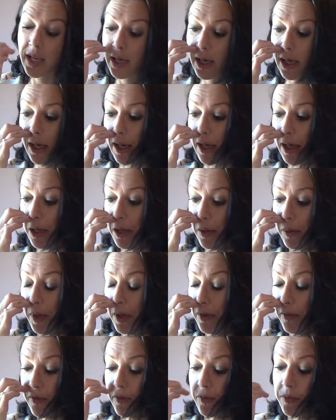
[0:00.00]
and a bit
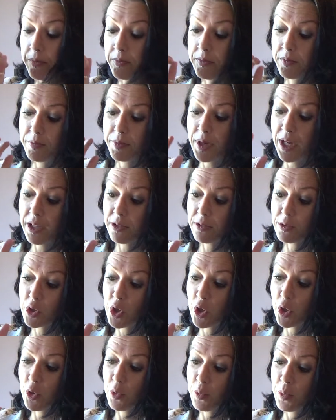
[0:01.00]
of pale
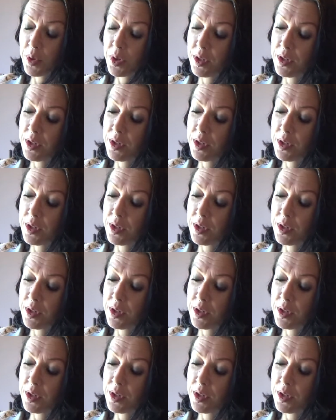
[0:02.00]
taupe